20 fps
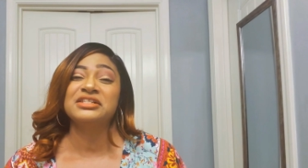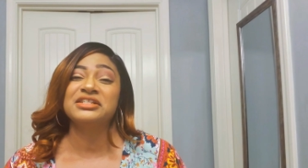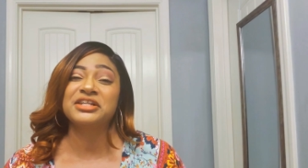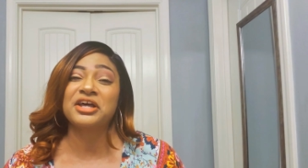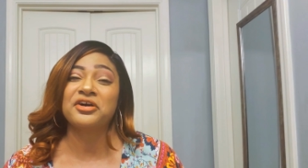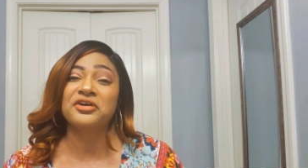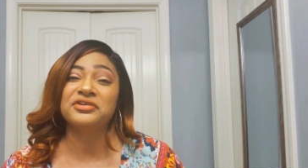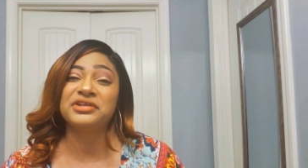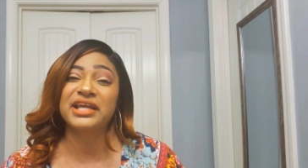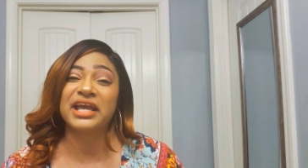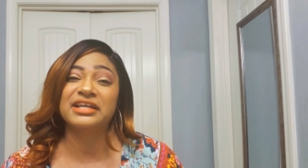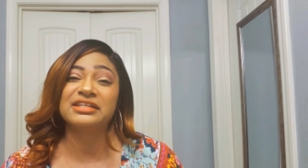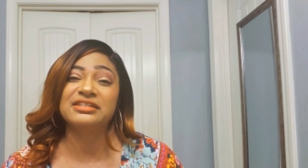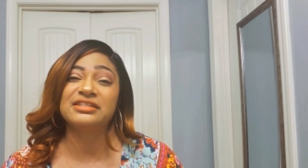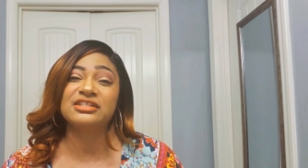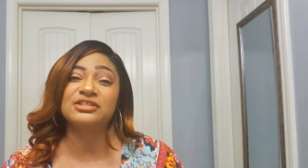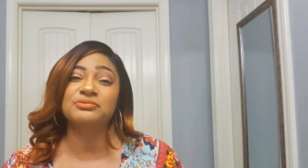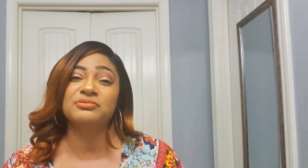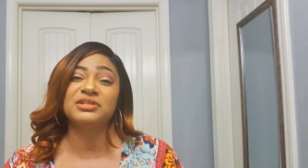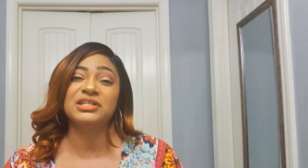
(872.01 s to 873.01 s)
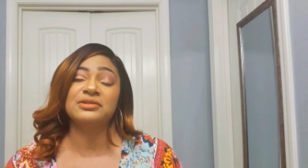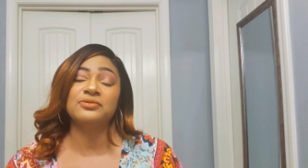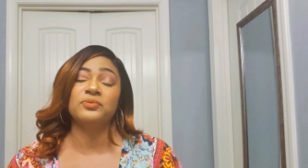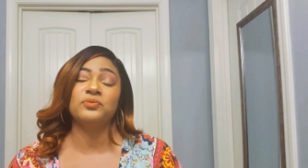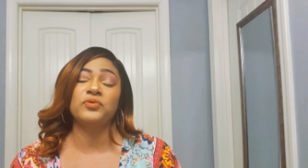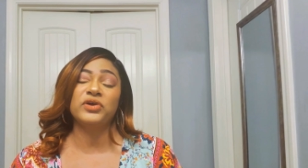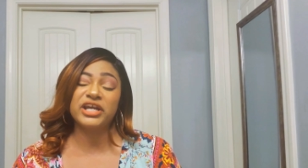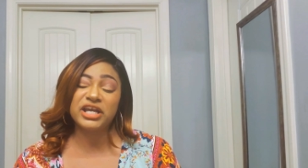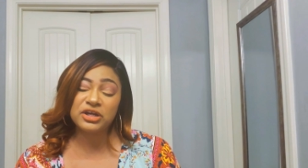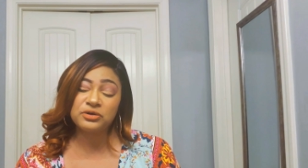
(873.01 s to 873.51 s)
So yes, this re
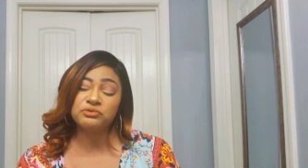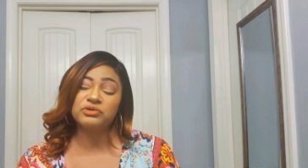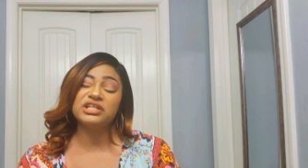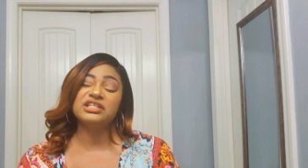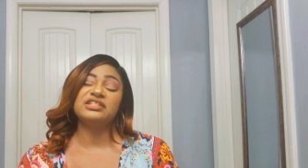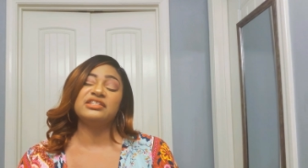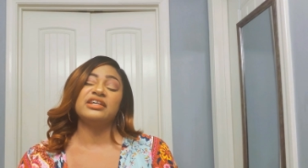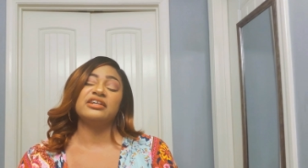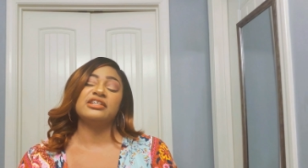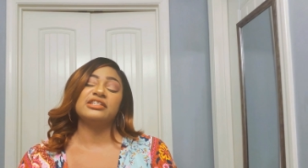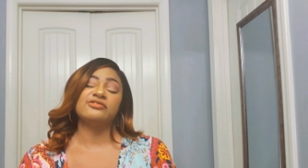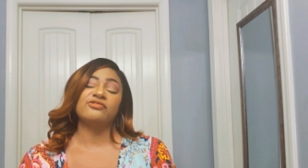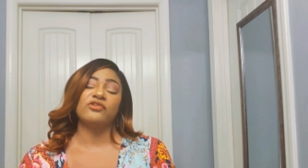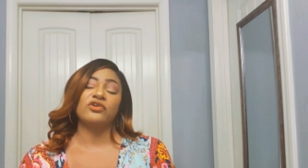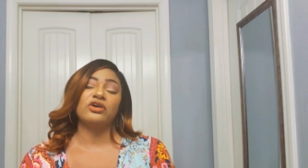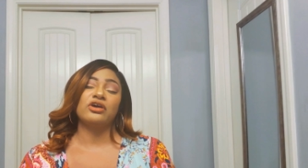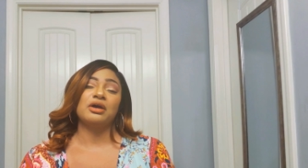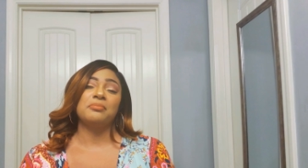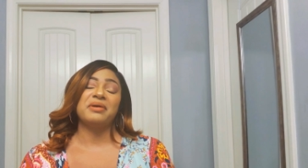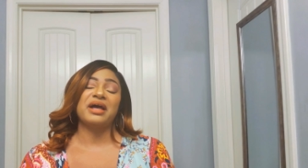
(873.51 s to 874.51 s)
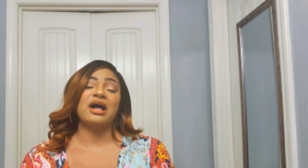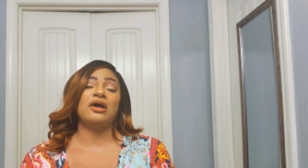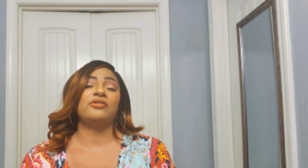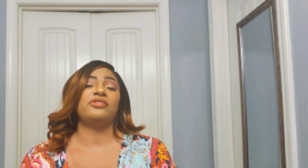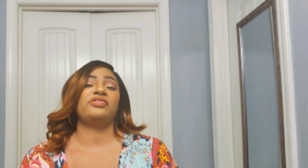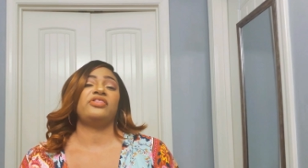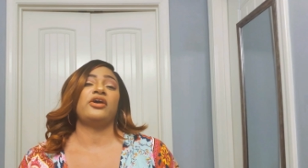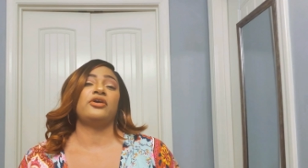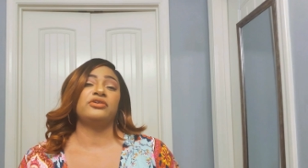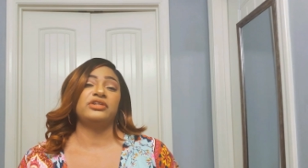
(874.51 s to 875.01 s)
wig retails for
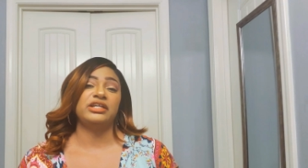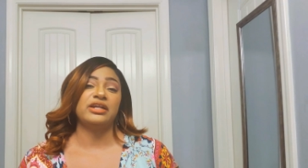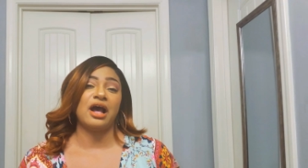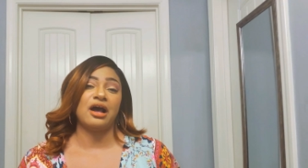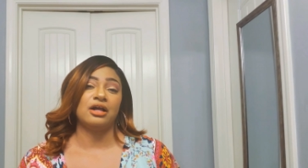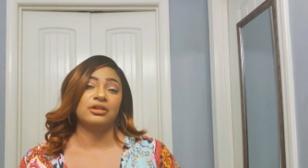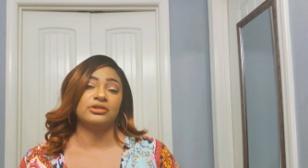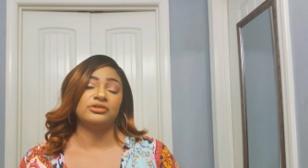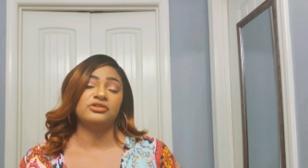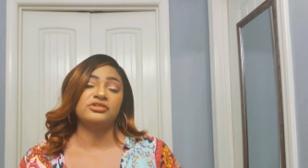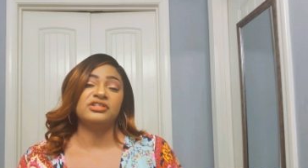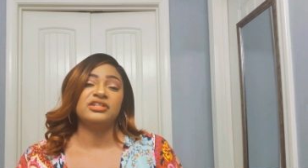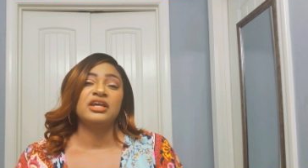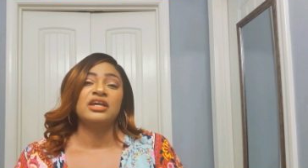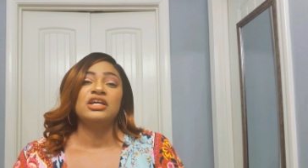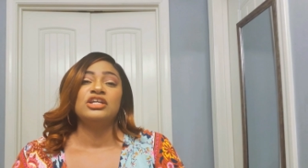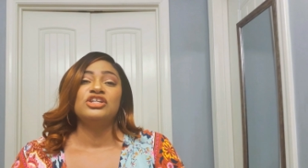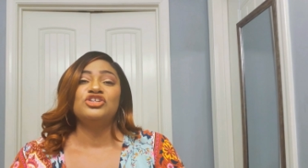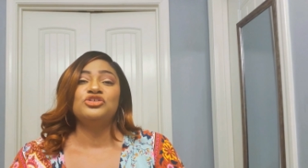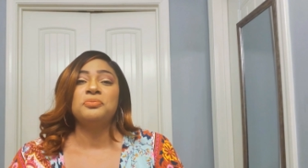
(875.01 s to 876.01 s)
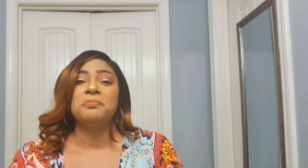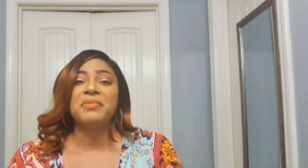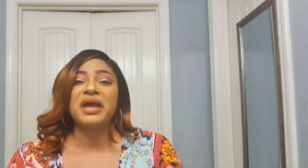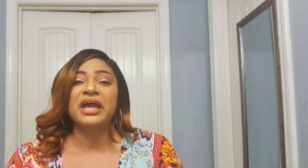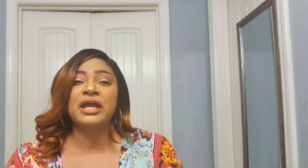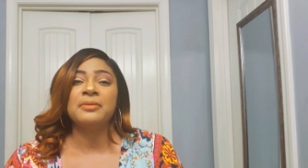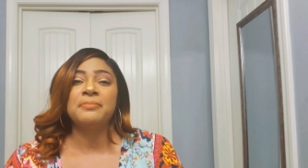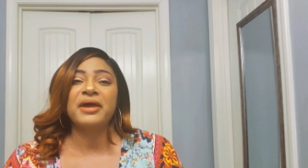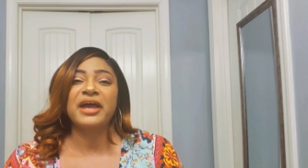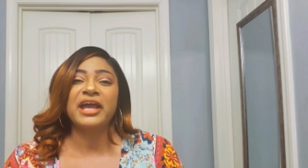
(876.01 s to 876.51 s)
about $30. You
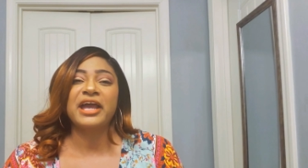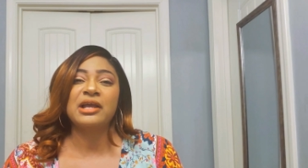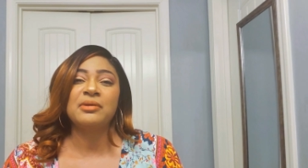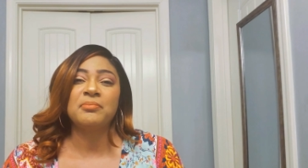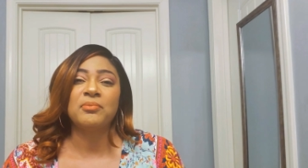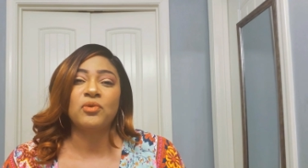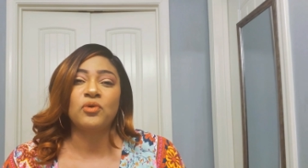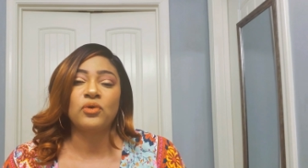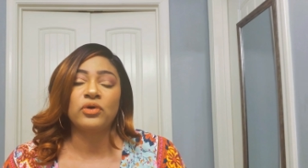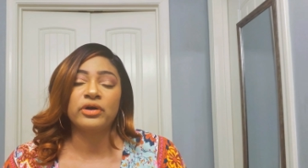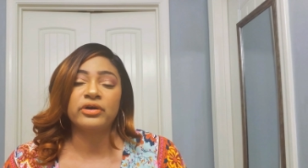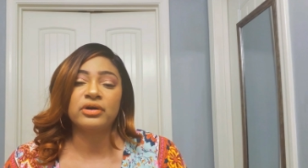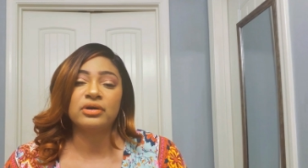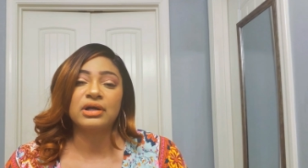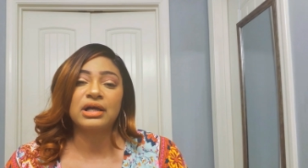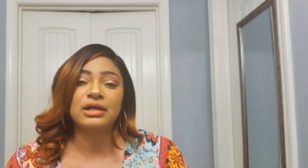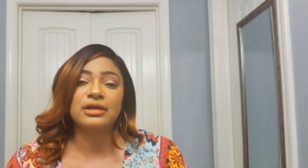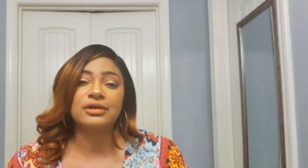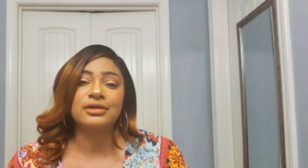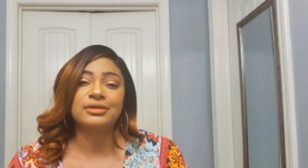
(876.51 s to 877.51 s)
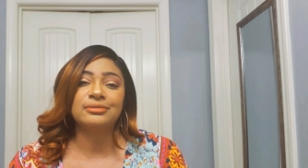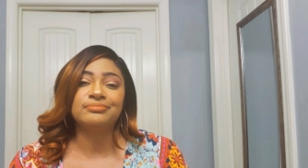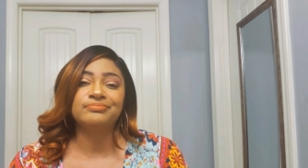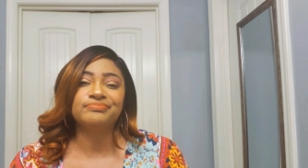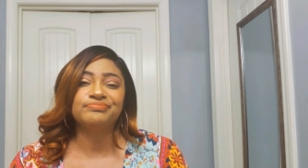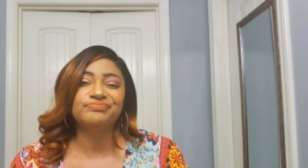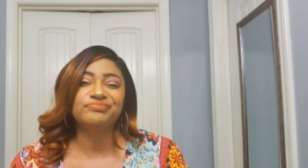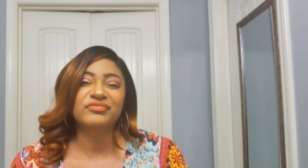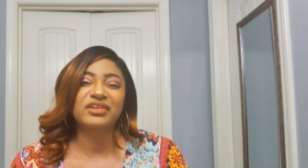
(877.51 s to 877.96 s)
may pay more um,